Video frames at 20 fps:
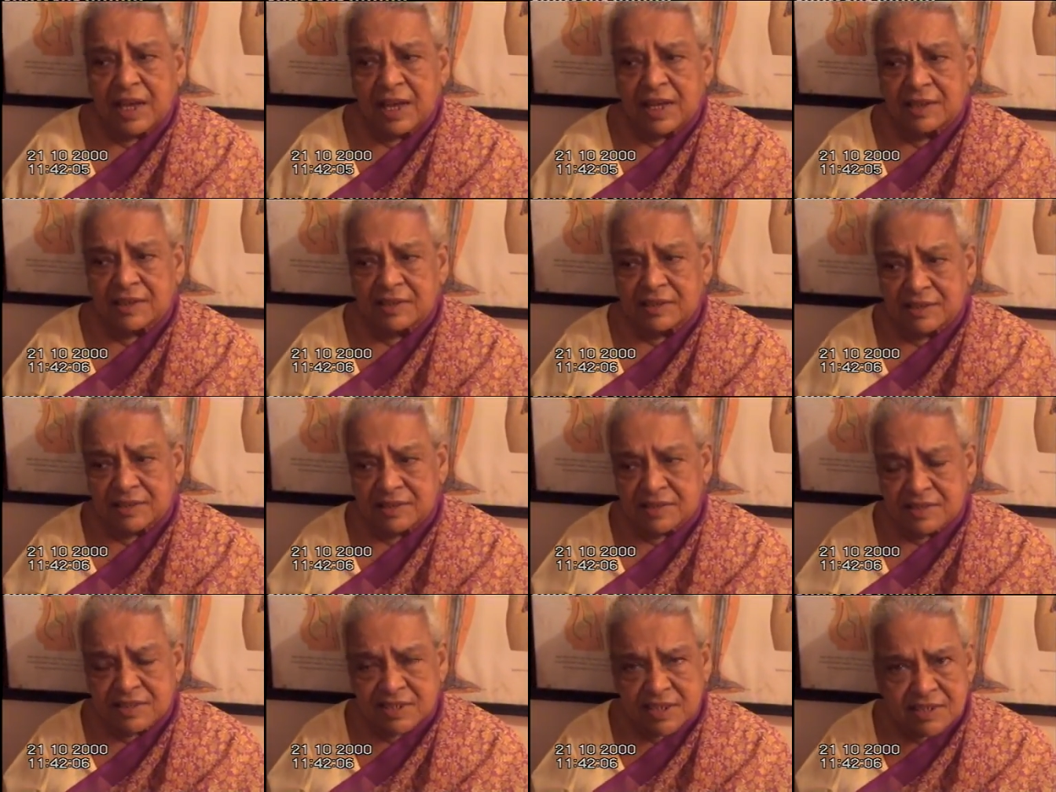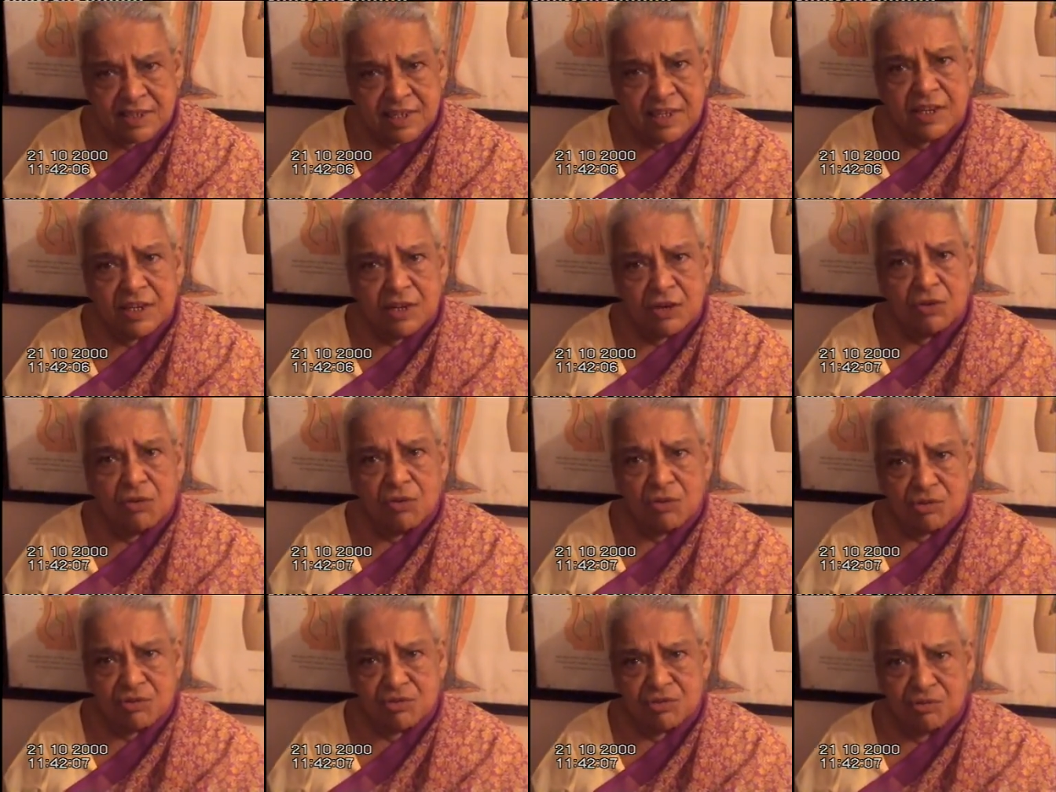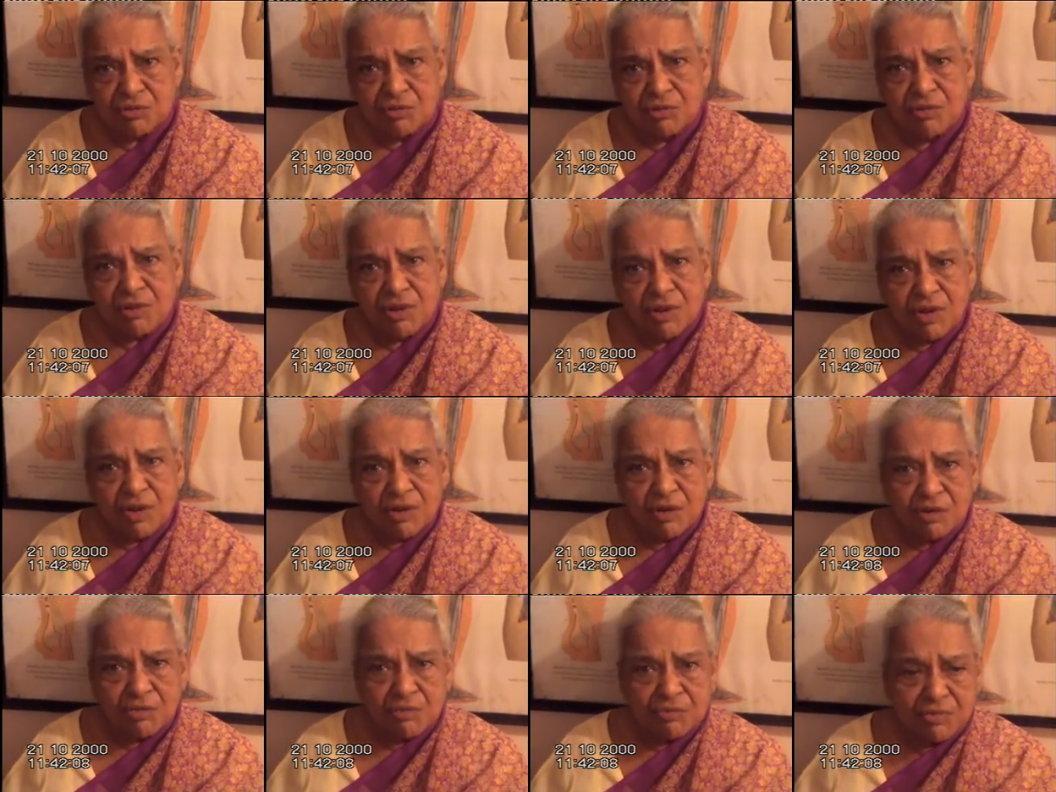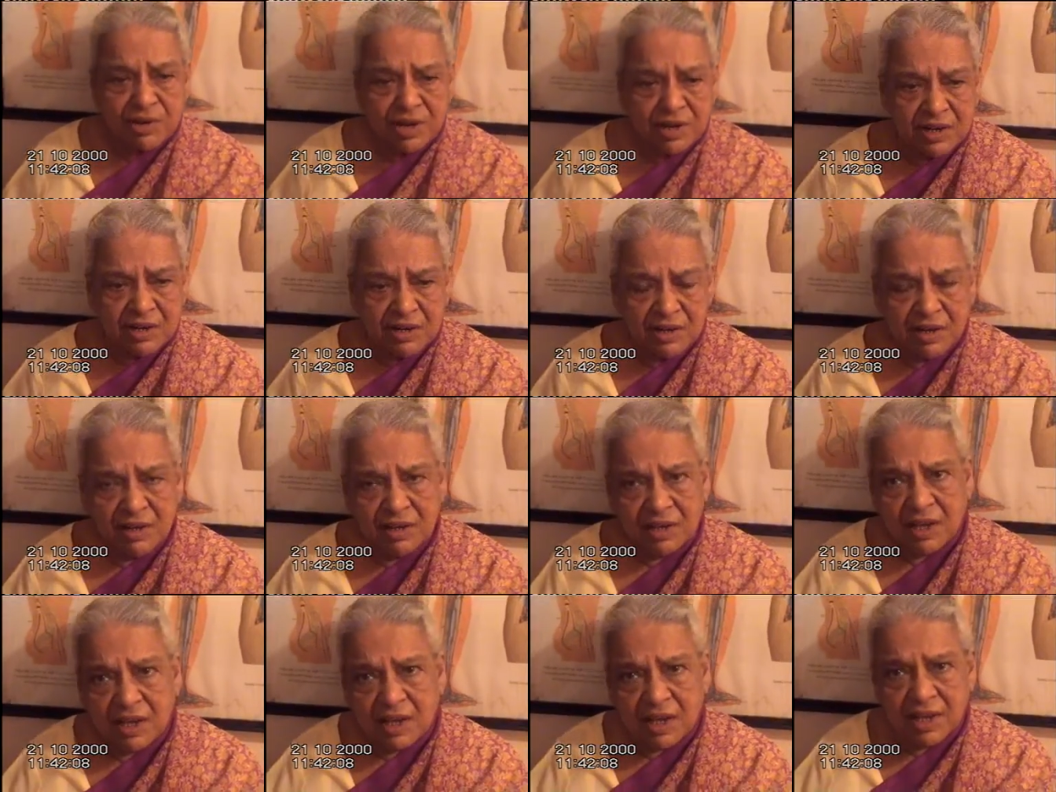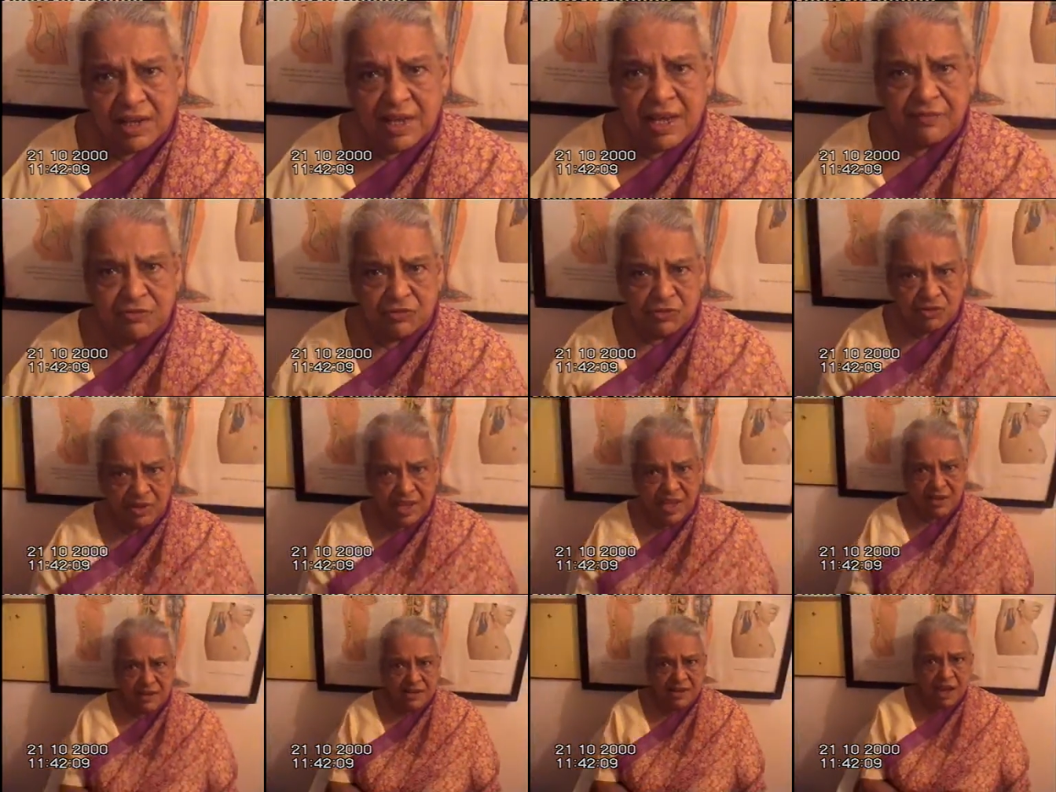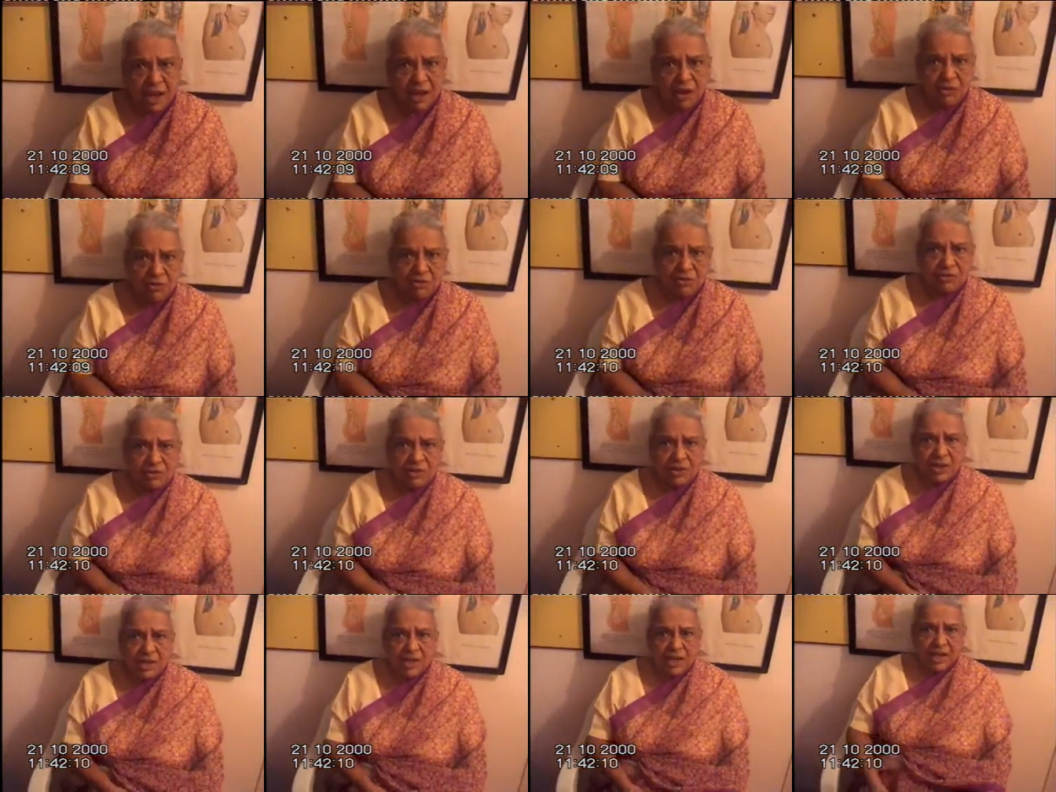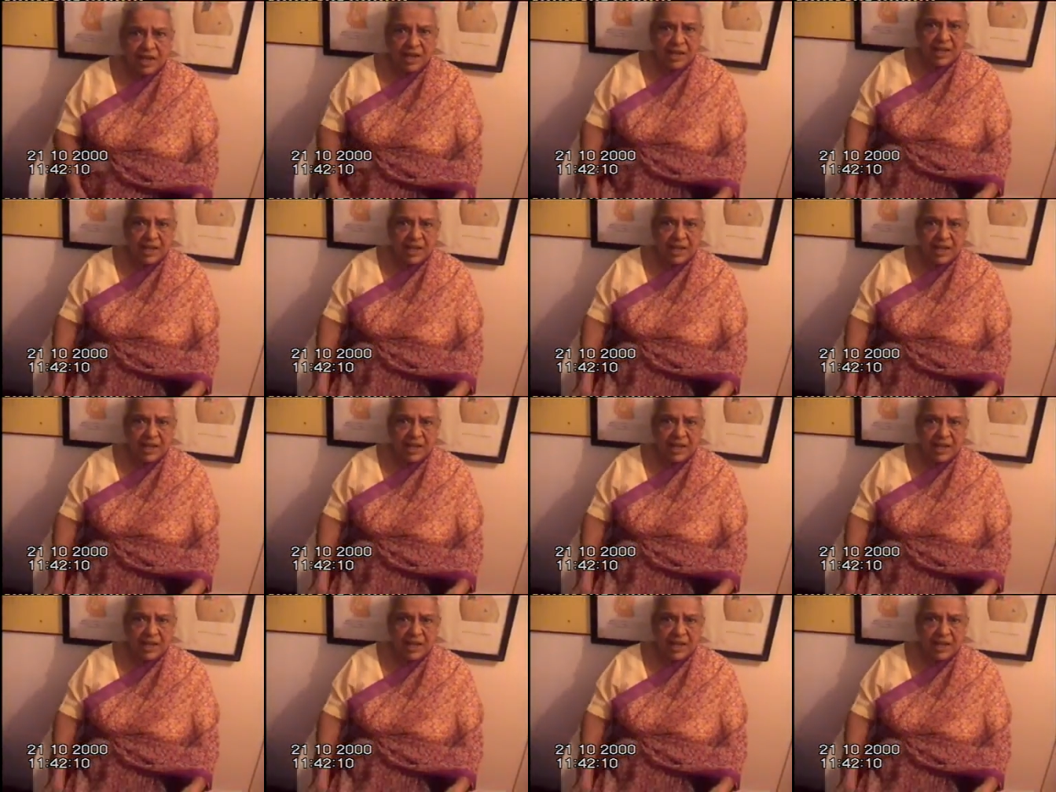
And sitting in an auto, when uh, I have to get down, I